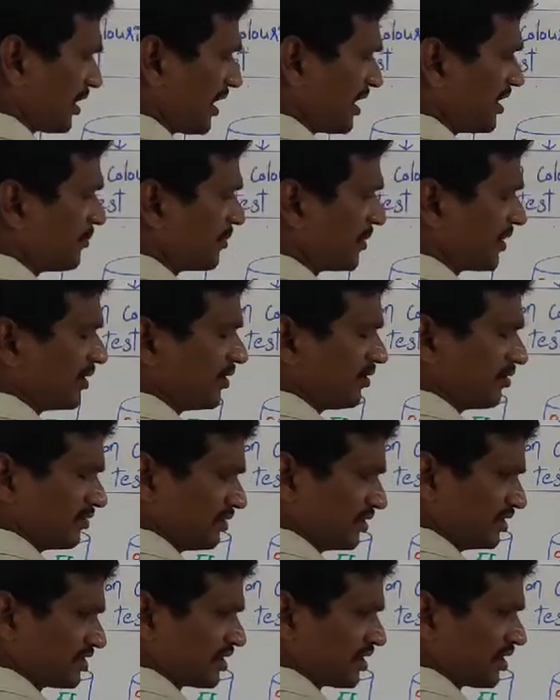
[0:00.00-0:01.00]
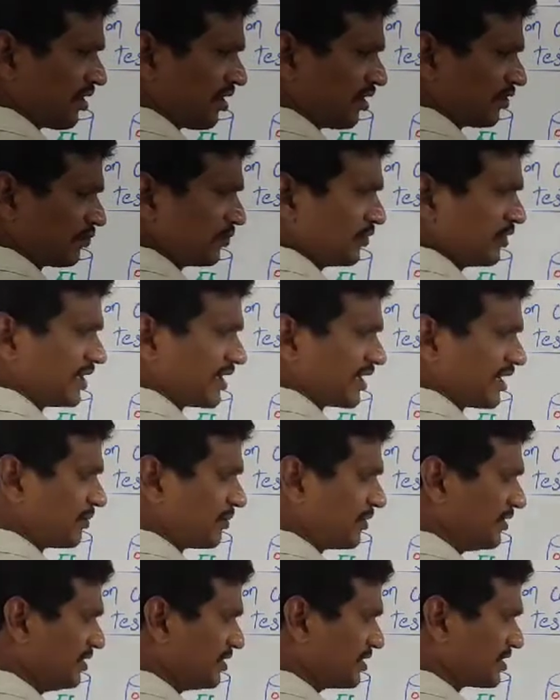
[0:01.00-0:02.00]
ripened. These are not fully
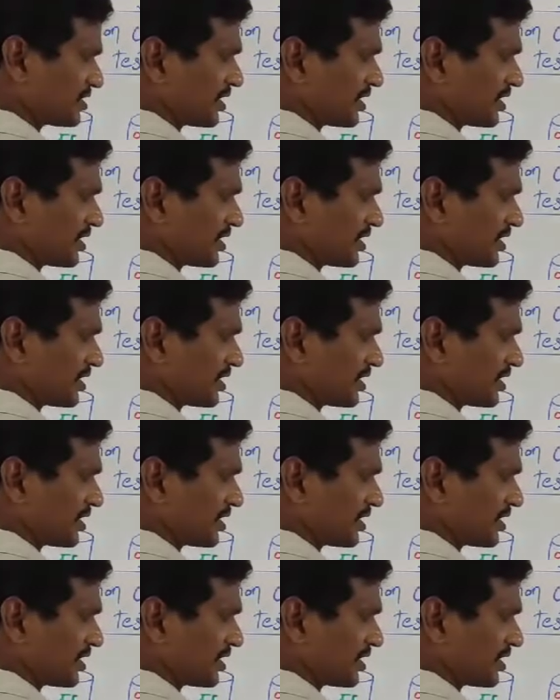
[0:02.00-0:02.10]
ripened.